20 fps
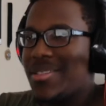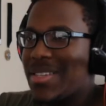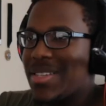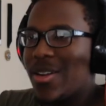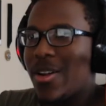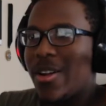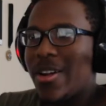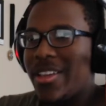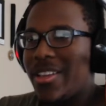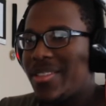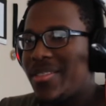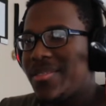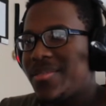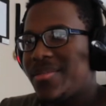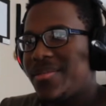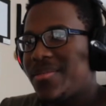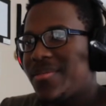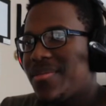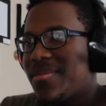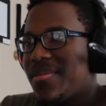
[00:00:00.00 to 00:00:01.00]
sorry.
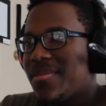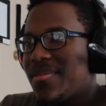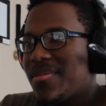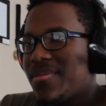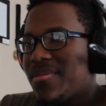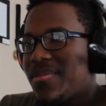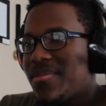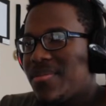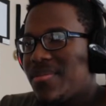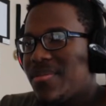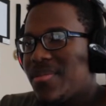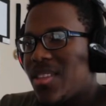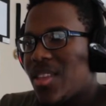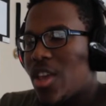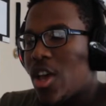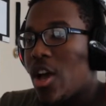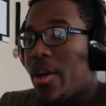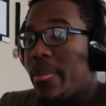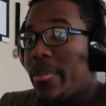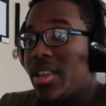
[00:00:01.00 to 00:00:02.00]

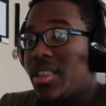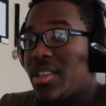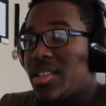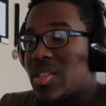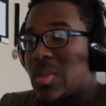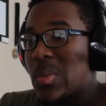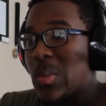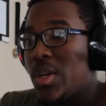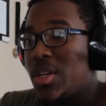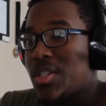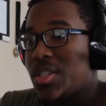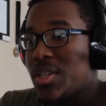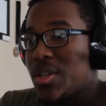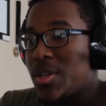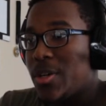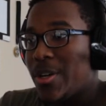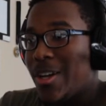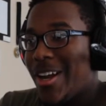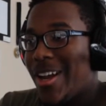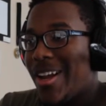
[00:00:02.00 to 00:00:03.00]
Coming this
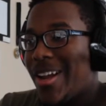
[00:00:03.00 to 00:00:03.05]
winter.